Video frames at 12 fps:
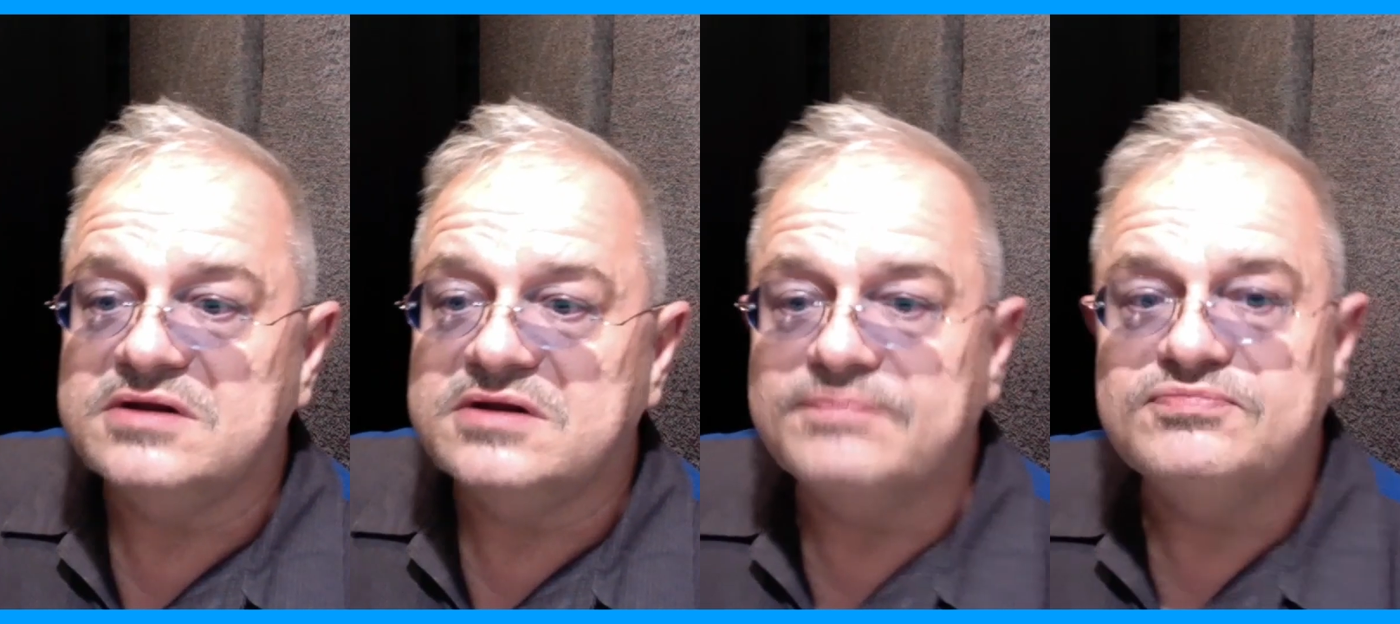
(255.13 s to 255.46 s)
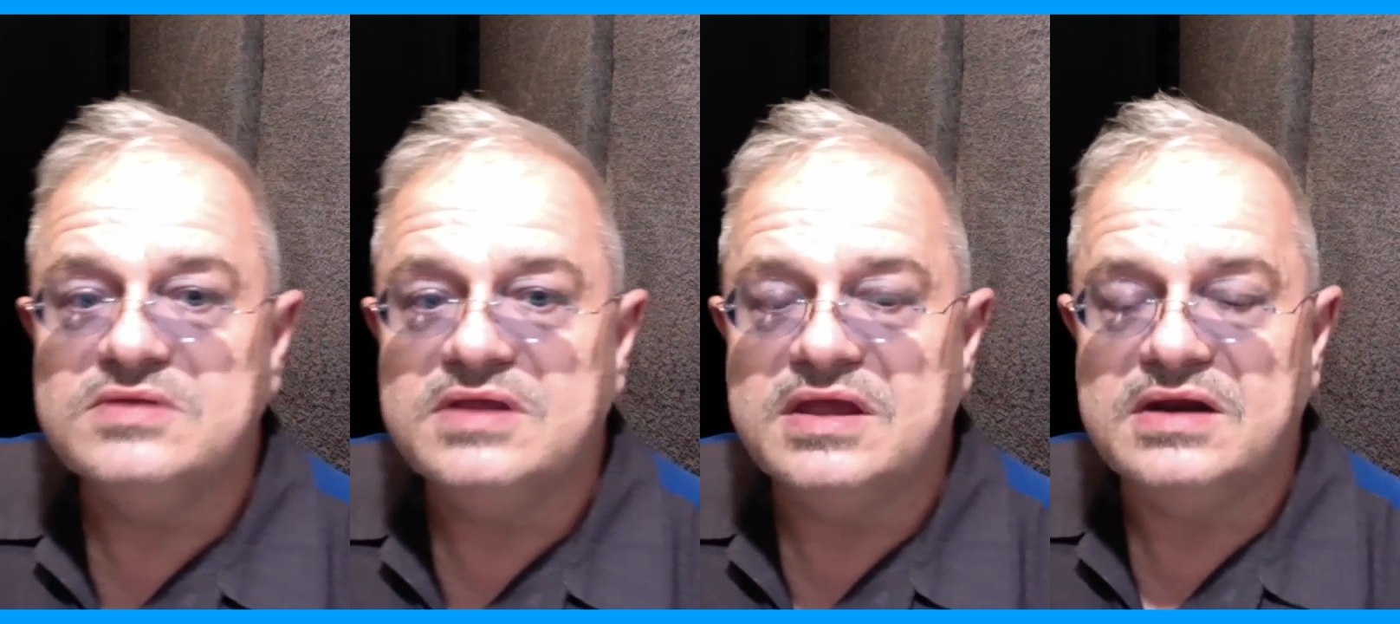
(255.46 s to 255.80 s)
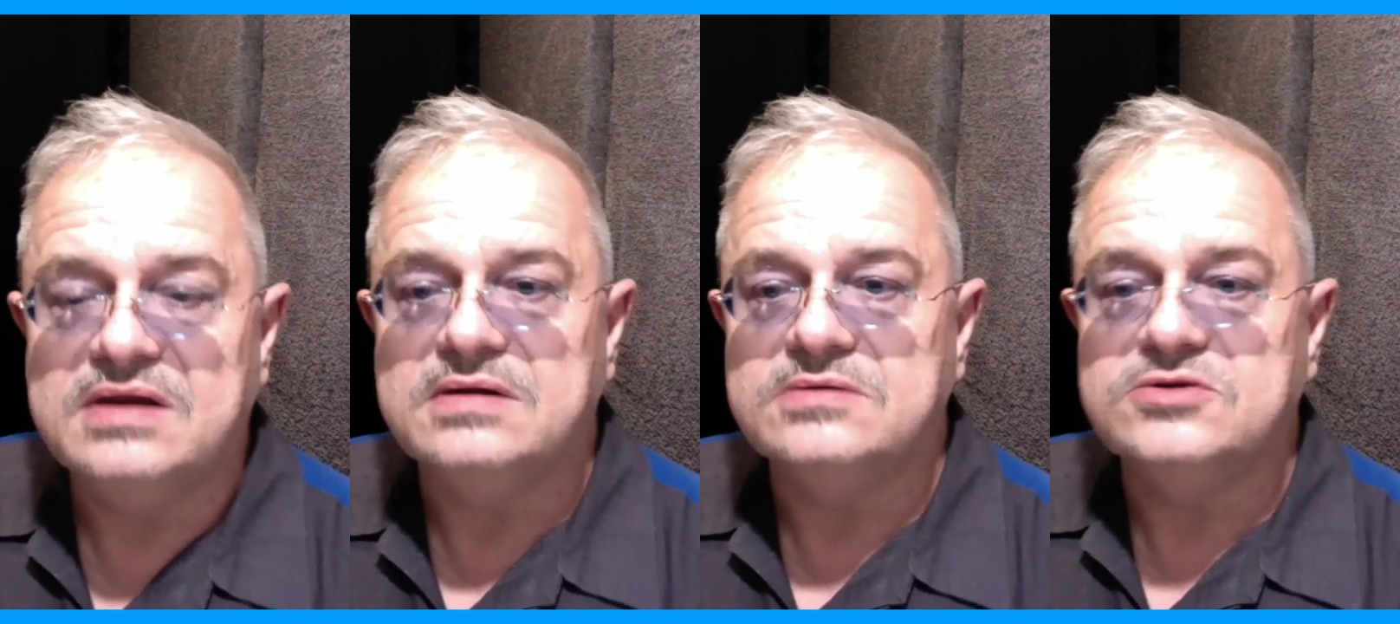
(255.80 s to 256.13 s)
And then I
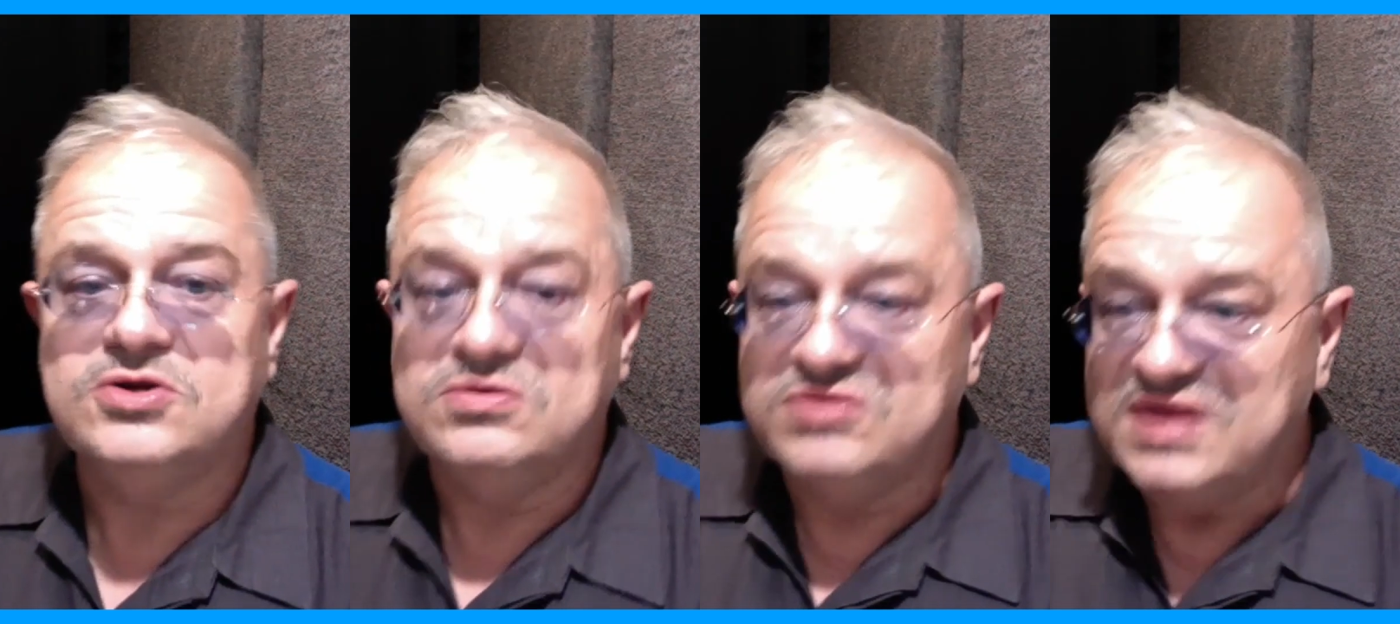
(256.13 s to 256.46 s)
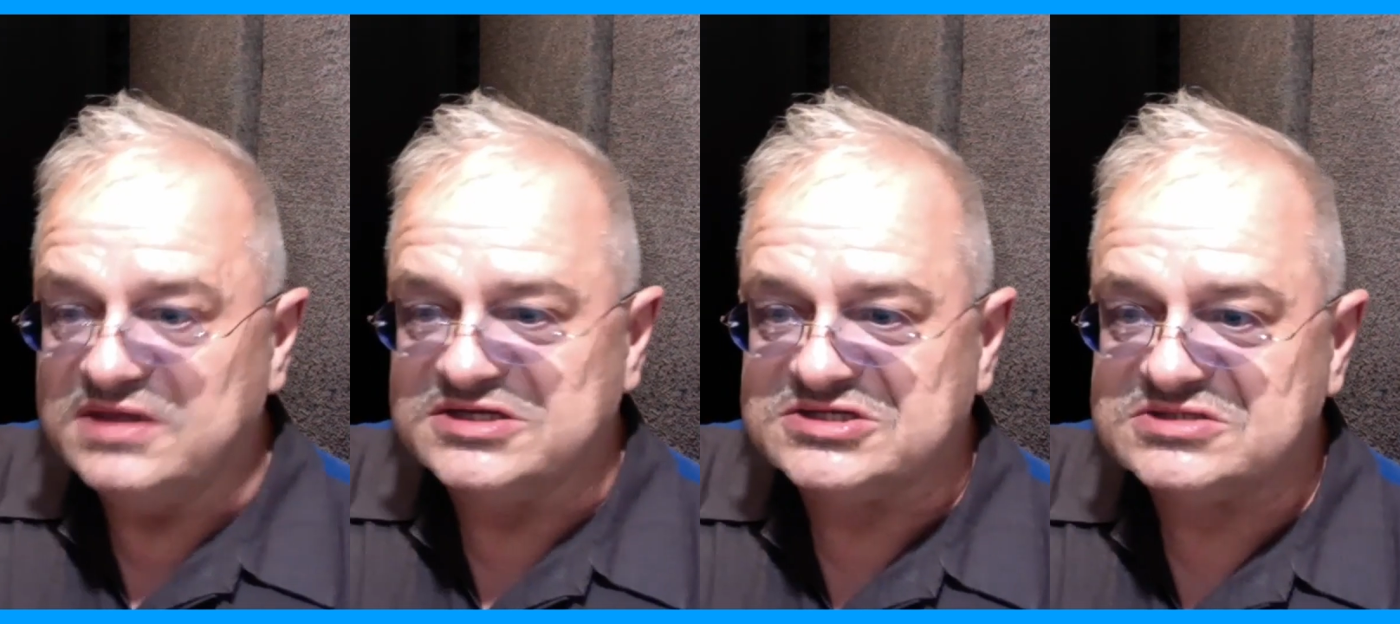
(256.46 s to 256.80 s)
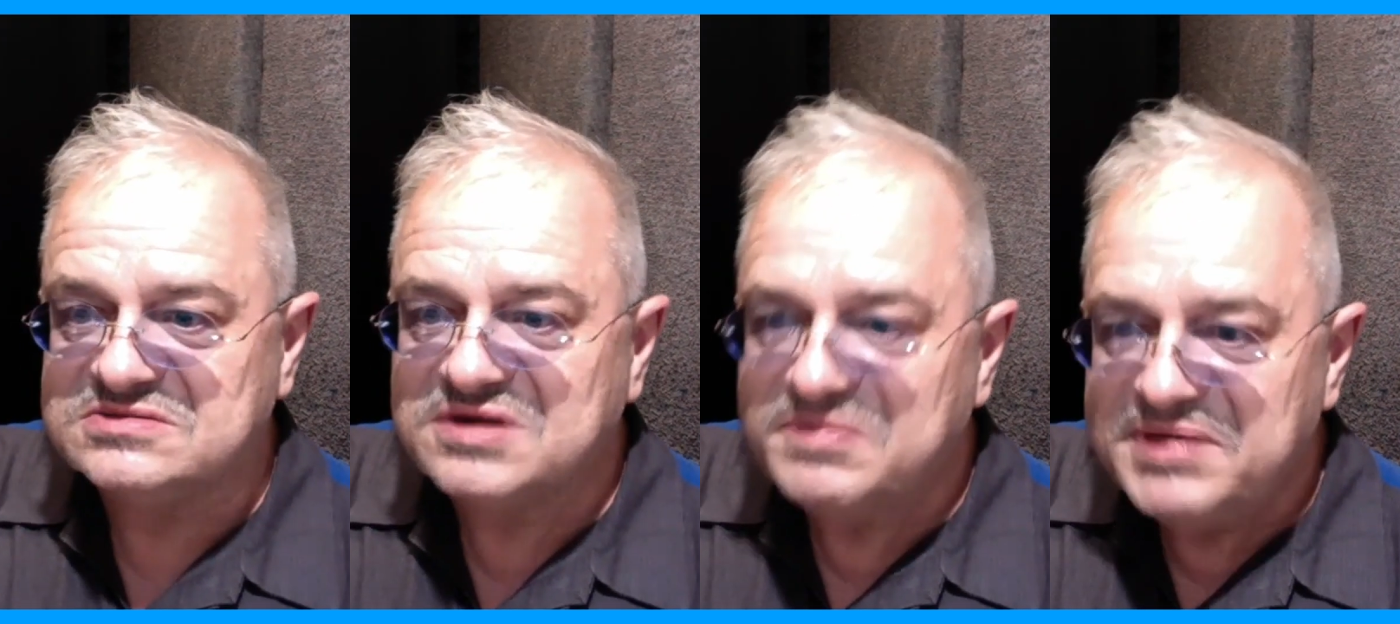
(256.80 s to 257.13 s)
ended up getting to
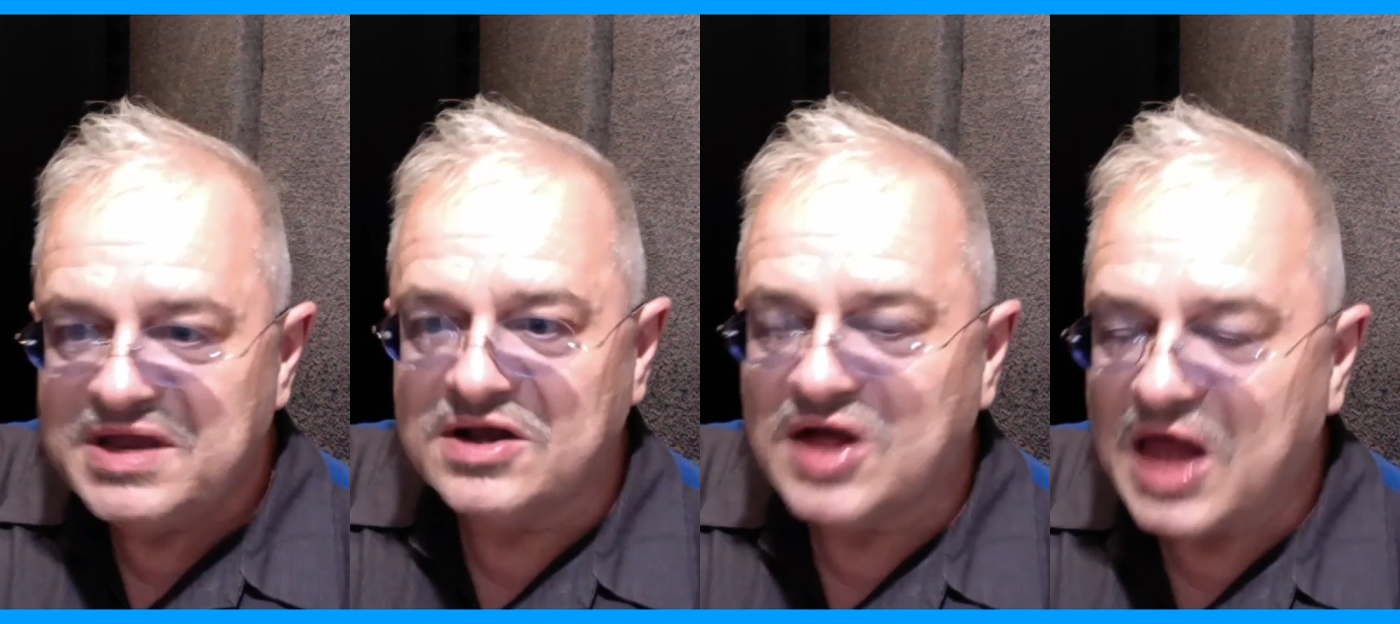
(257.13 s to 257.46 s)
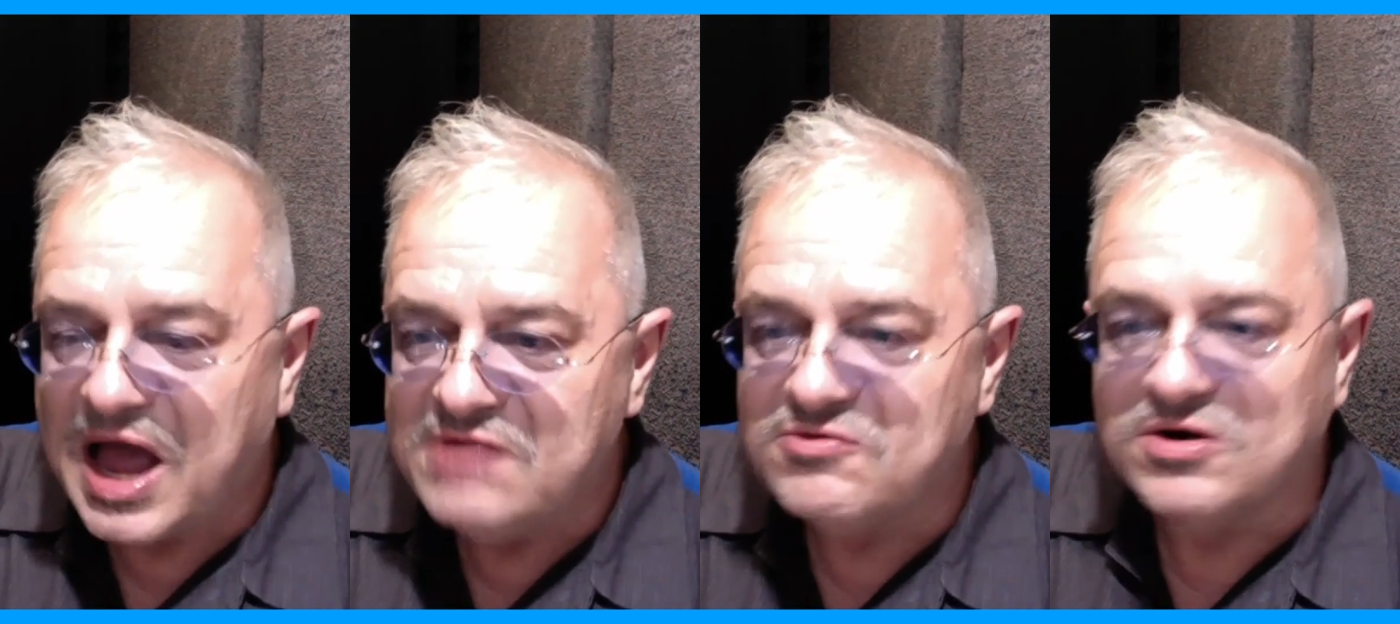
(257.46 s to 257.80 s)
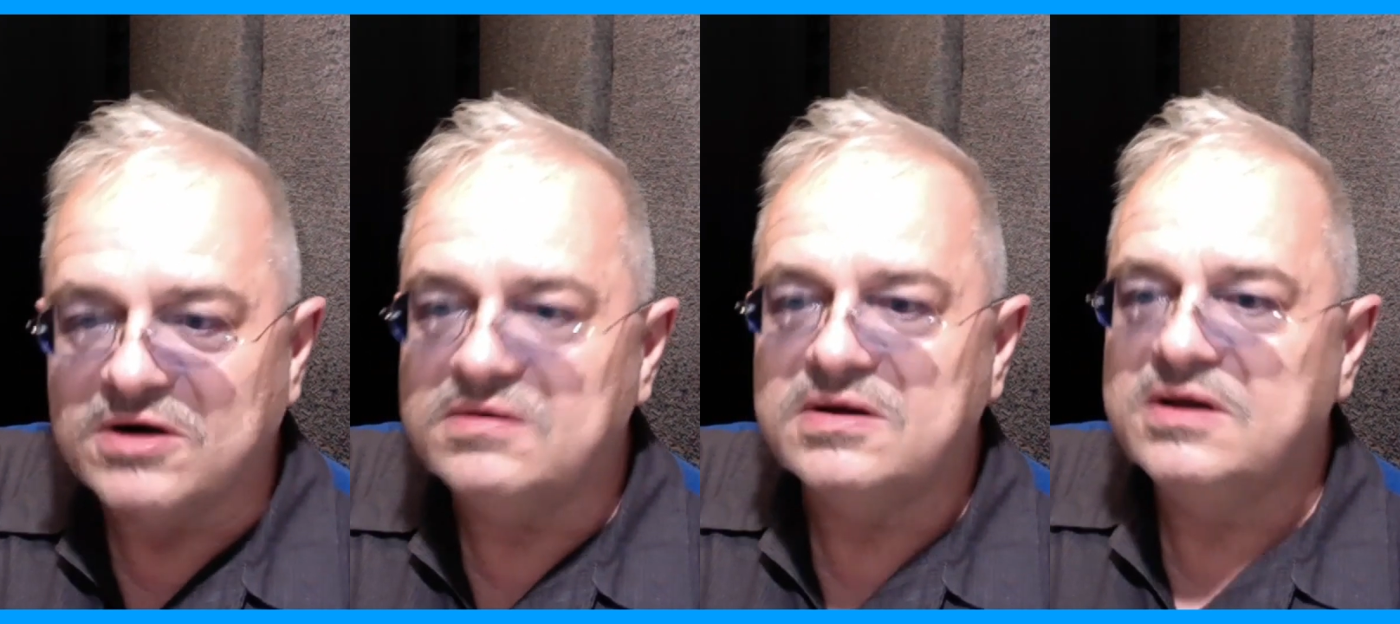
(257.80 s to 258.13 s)
do this, to be
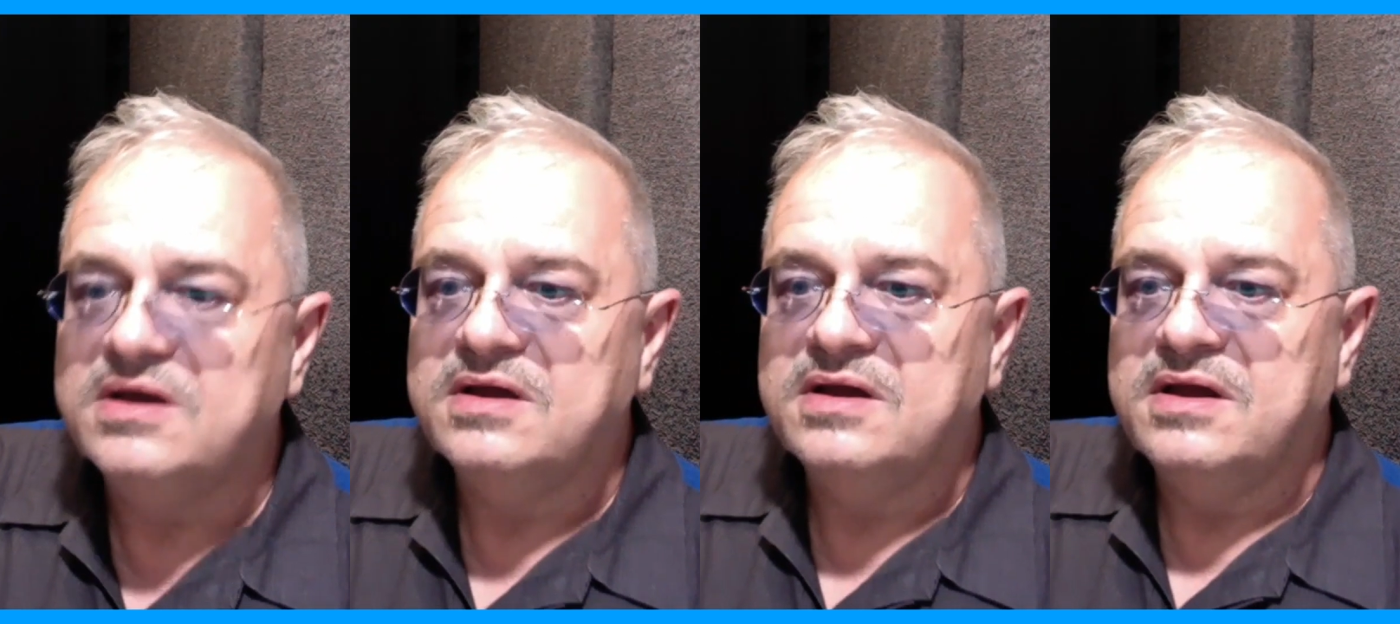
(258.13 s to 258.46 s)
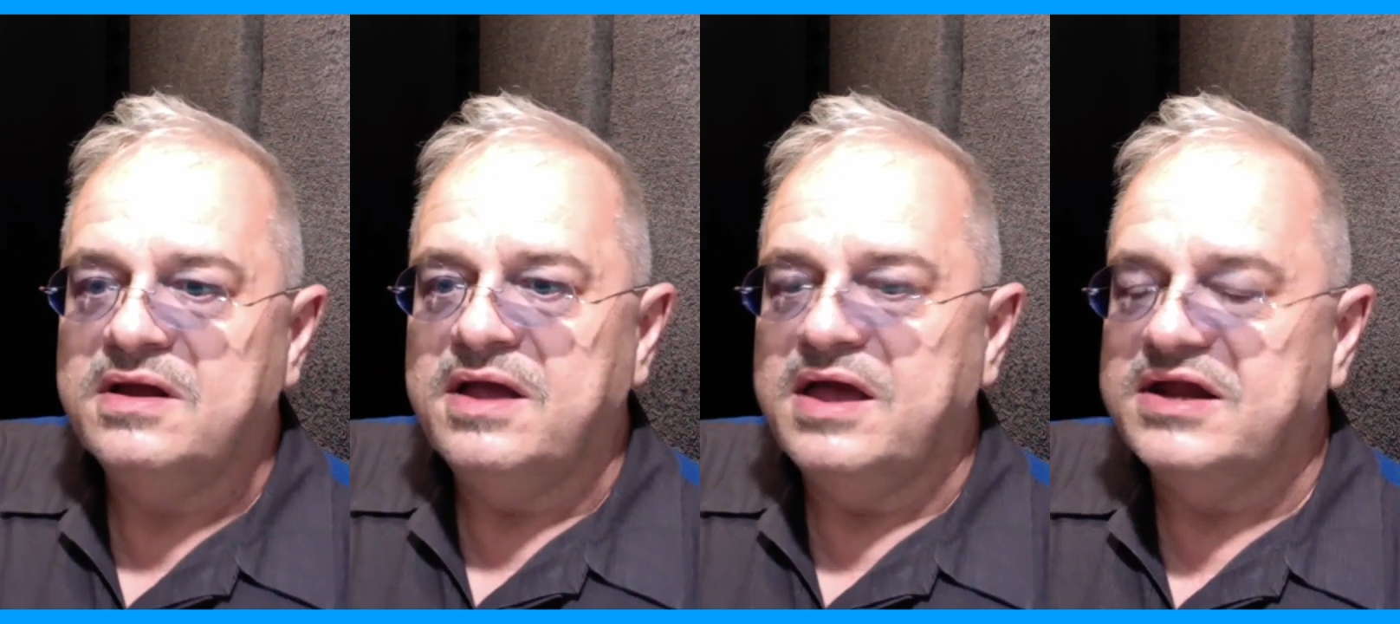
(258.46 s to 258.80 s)
Uncle Iroh.